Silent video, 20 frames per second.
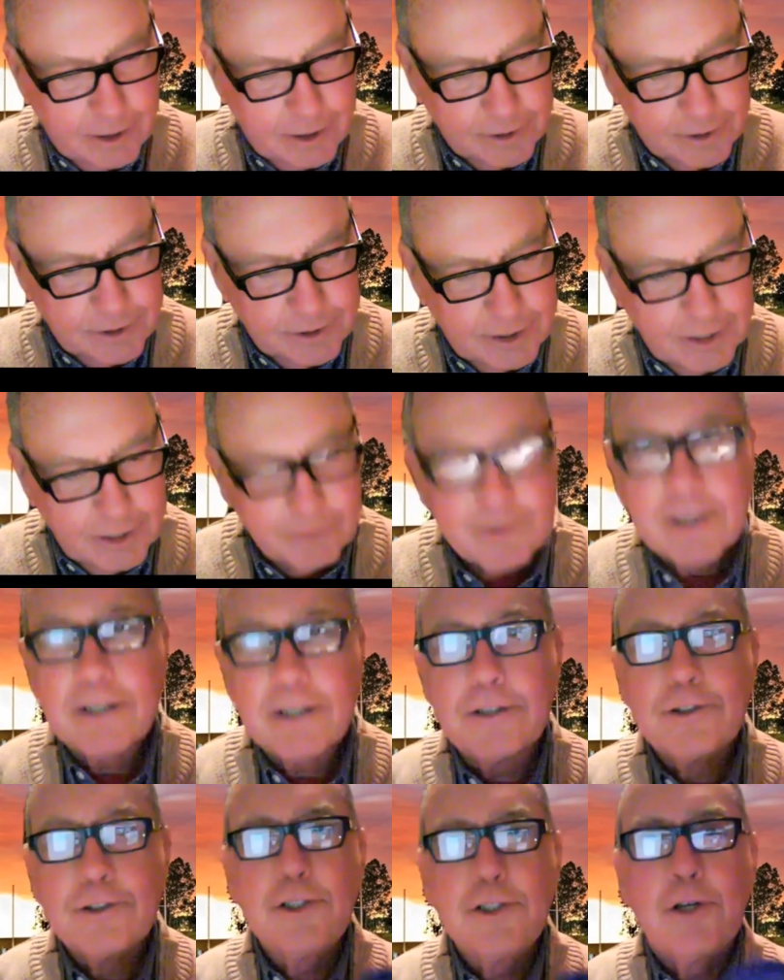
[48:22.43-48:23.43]
I'll see if I
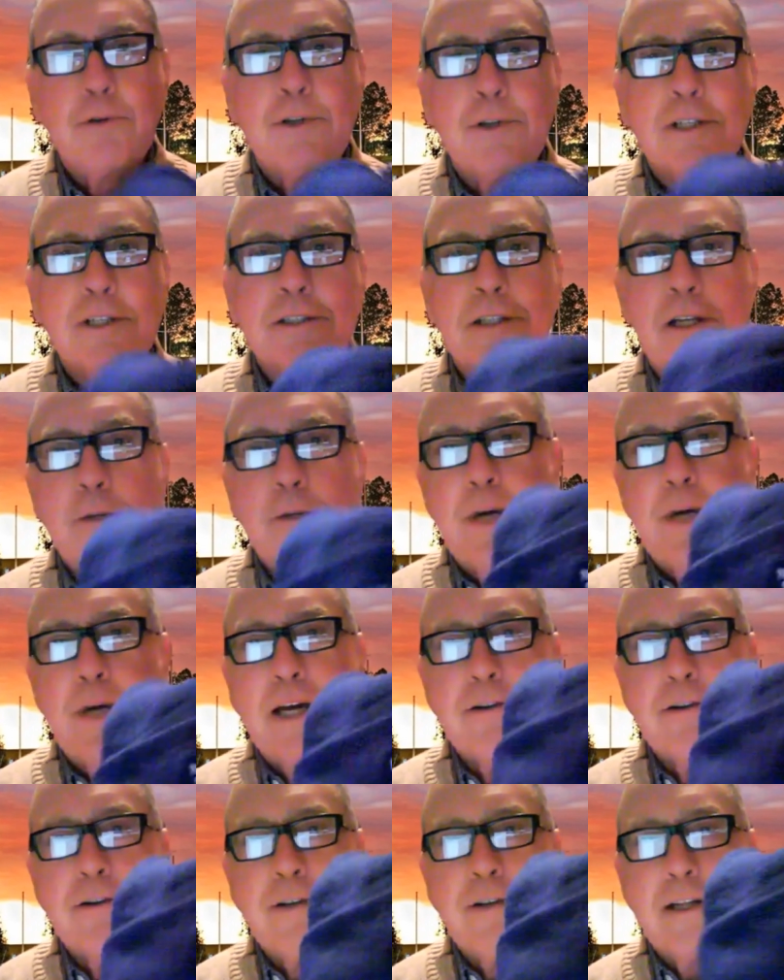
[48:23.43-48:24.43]
can show this a little
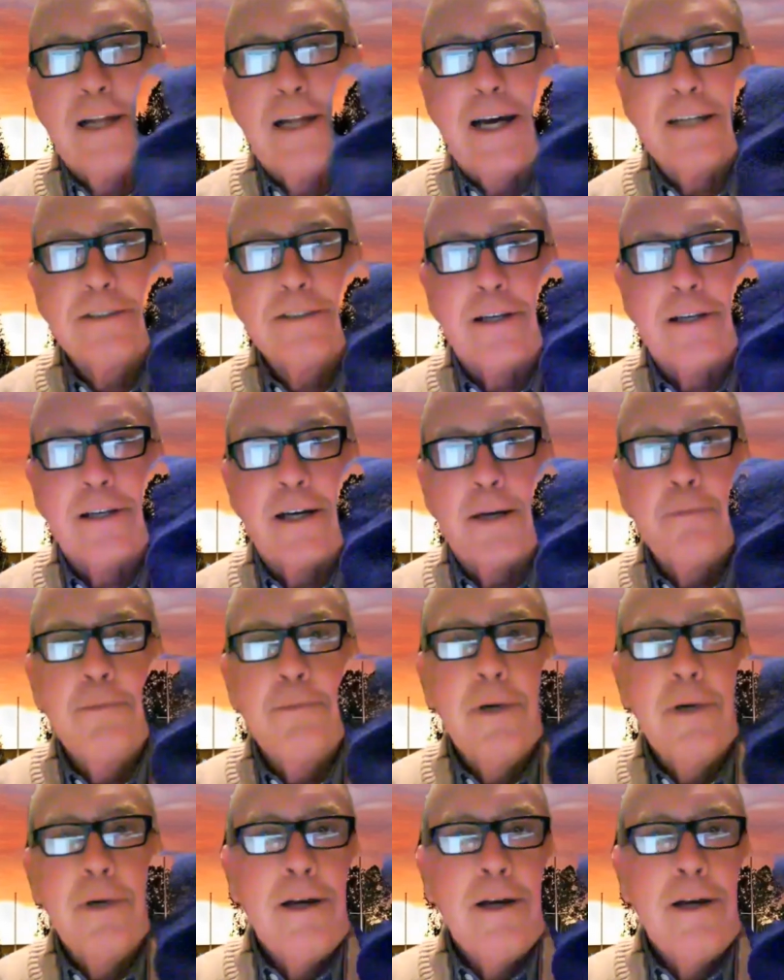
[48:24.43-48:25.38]
better than last time.